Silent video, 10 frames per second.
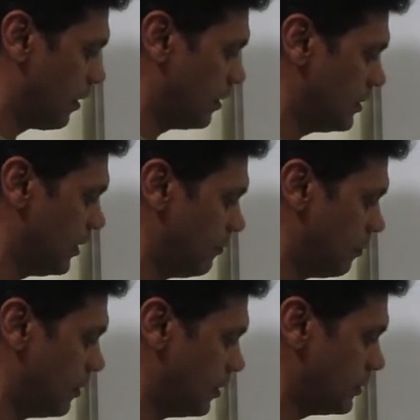
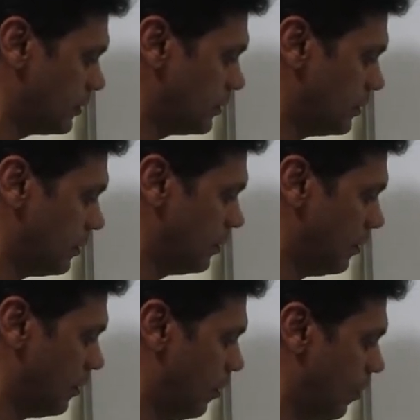receivables,
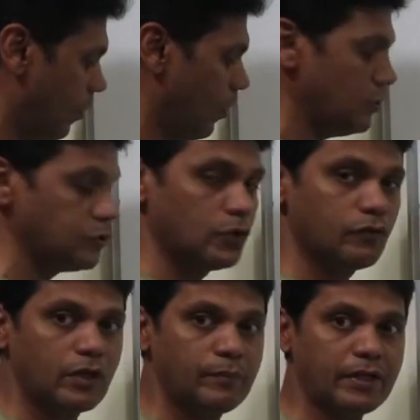
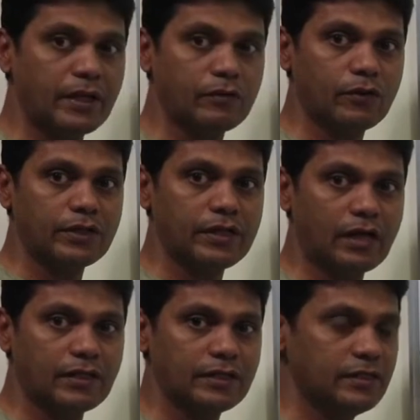also will be recorded
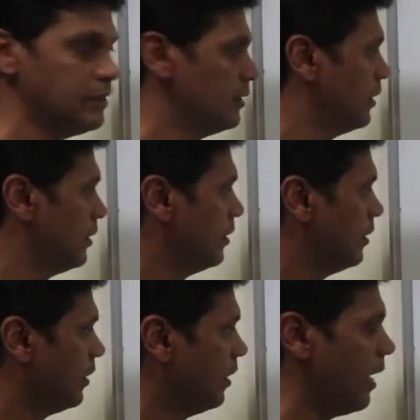under
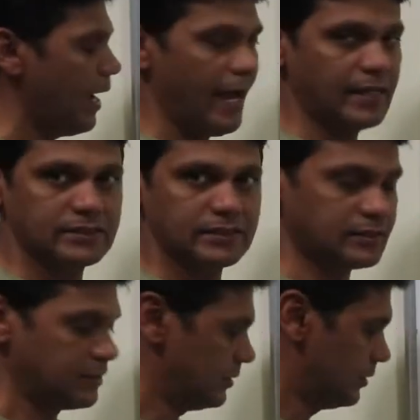
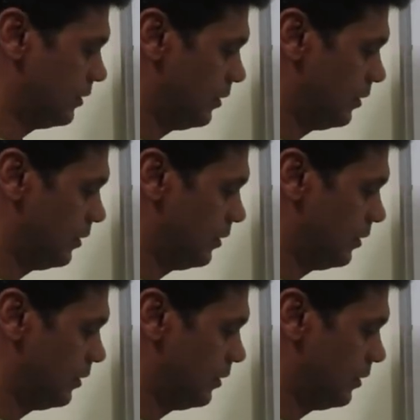assets.